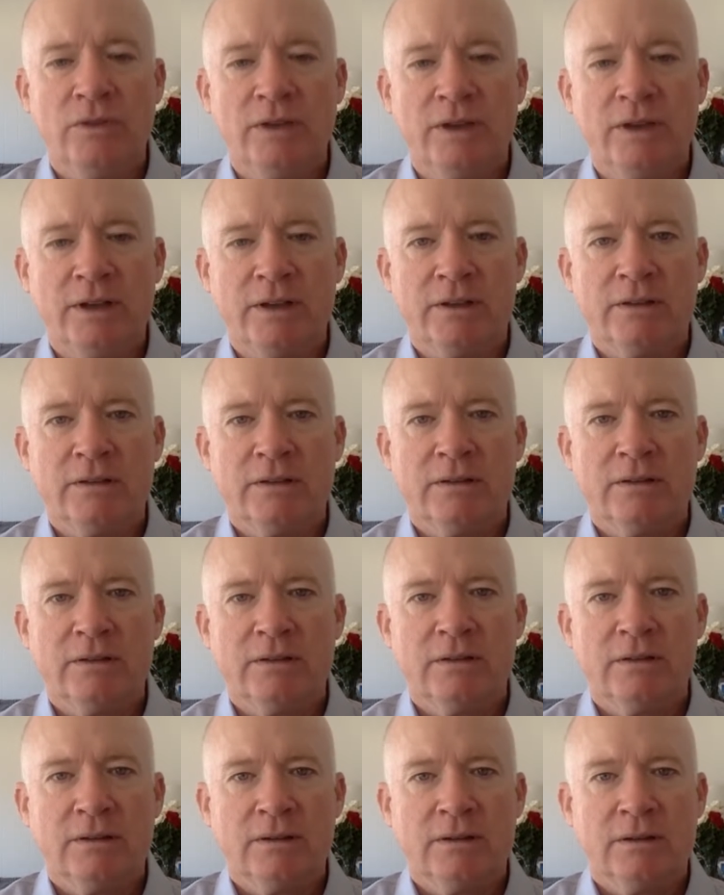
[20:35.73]
it.
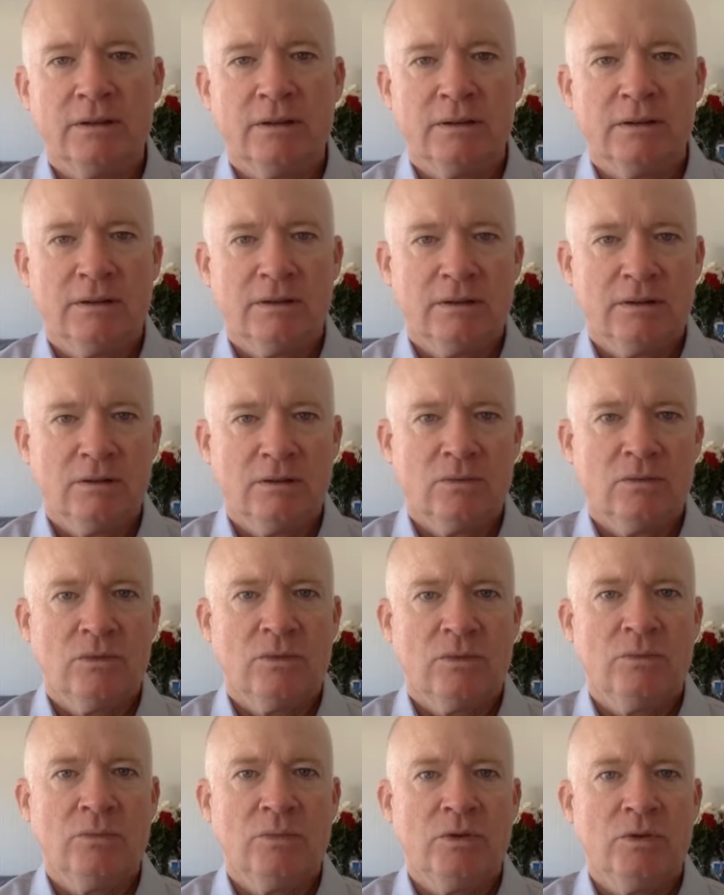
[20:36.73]

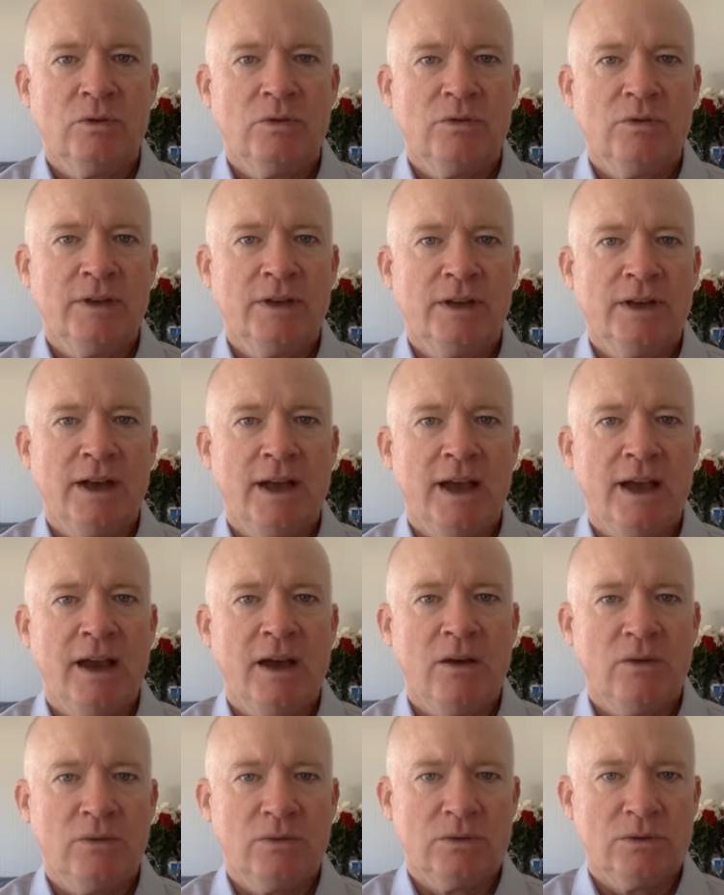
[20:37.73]
Remove it
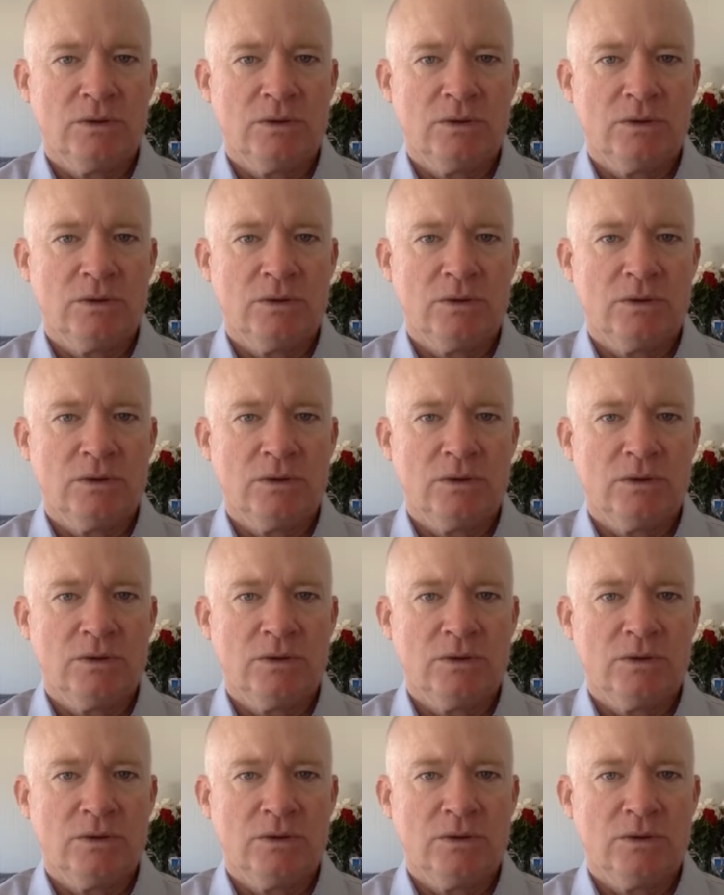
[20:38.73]
out